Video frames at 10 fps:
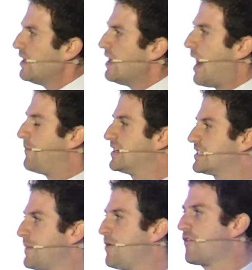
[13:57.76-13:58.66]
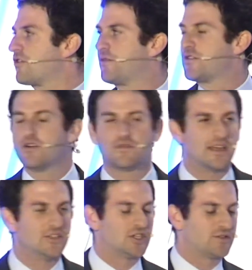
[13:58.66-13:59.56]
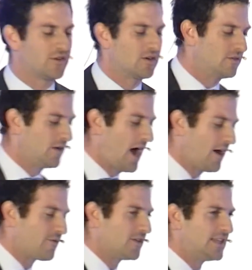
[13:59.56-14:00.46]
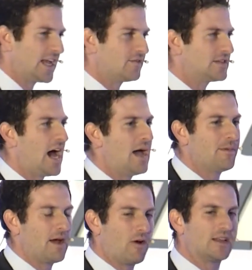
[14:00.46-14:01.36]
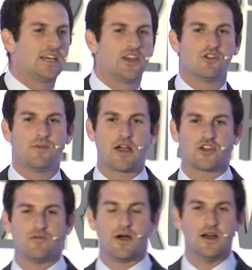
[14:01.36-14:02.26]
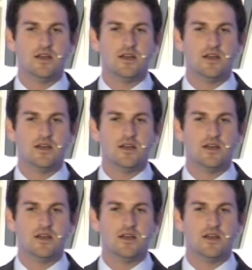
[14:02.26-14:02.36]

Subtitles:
I'm going to skip over a few of these just for the sake of time, but I want to tell you about Cuba.